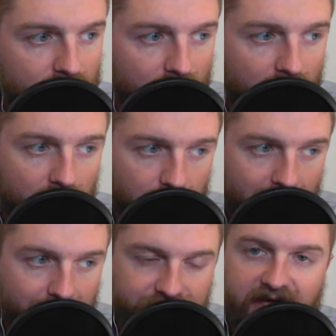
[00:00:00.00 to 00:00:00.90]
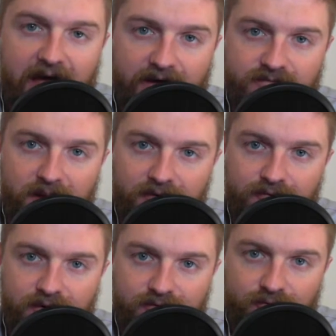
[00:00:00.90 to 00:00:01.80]
around the tax
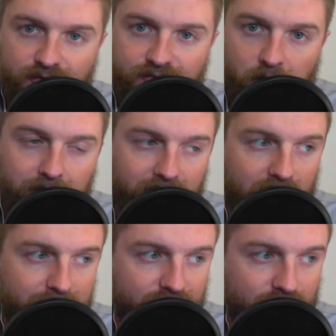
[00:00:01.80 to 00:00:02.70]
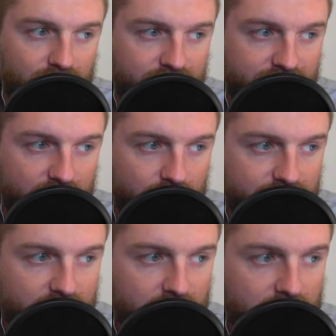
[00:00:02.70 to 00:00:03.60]
benefits for developing in opportunity zones.